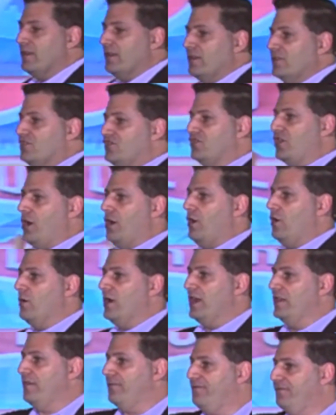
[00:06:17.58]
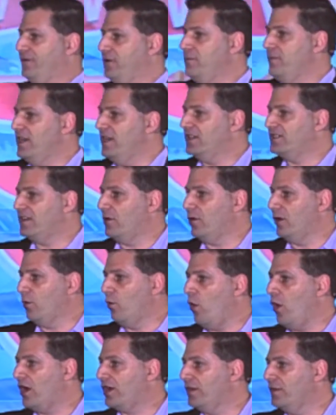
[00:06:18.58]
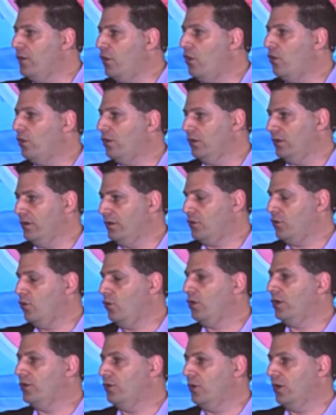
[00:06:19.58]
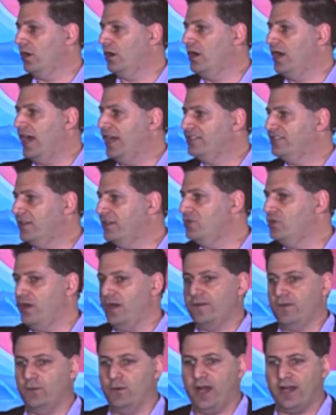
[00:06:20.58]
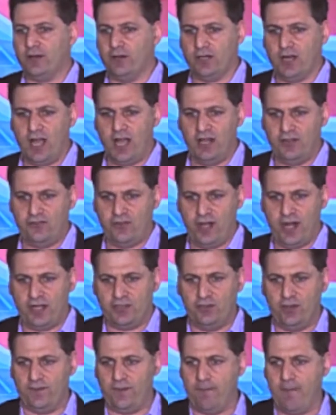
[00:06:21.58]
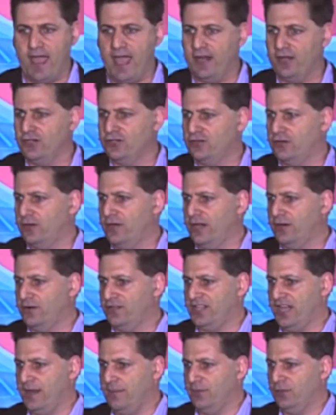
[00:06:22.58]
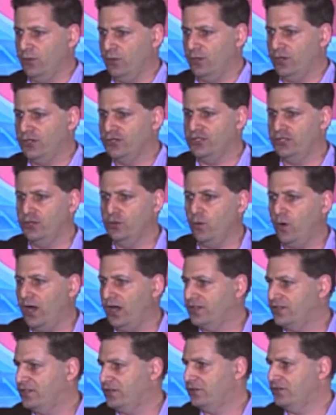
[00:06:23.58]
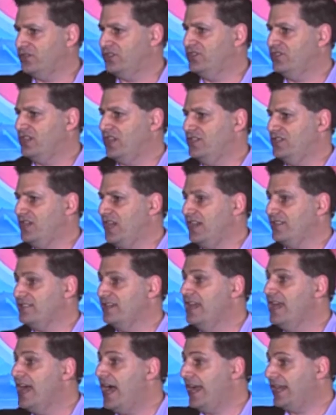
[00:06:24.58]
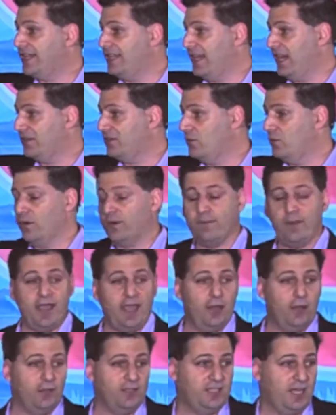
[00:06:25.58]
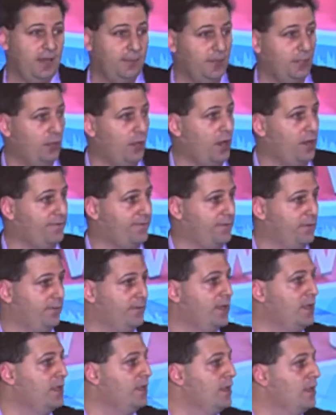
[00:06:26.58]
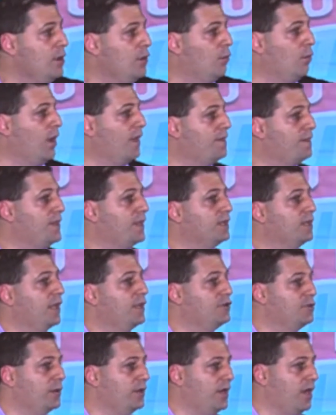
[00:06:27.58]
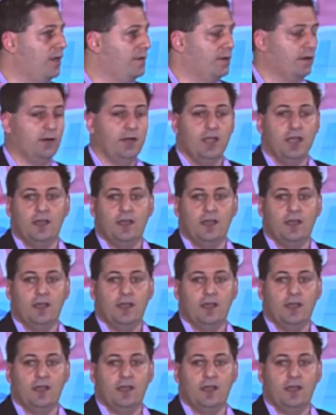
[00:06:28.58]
So in the few minutes that we were walking the corridor, I said, you have a record contract? You have a manager, an entertainment lawyer? Do you want to? She said, yes. I connected her with my entertainment law firm. One thing led to another.